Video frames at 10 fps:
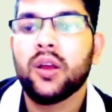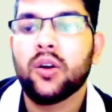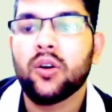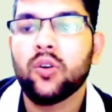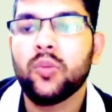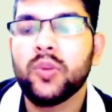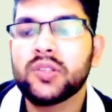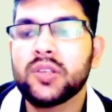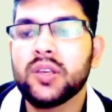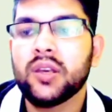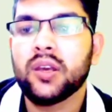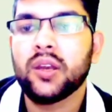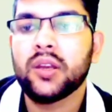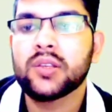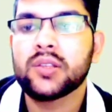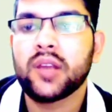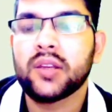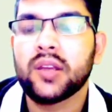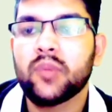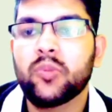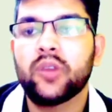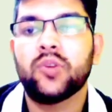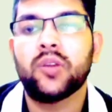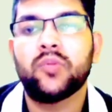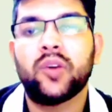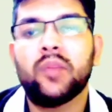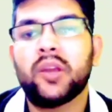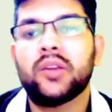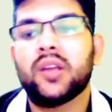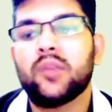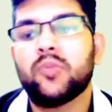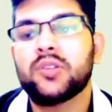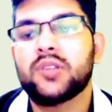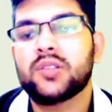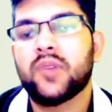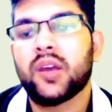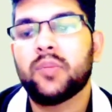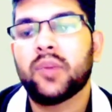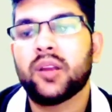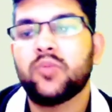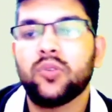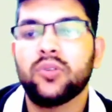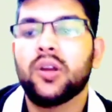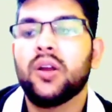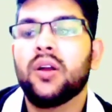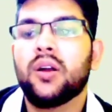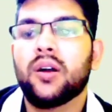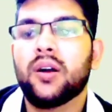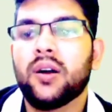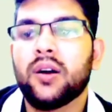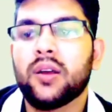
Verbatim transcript: OBC it is 98.15, 98.65 and for uh,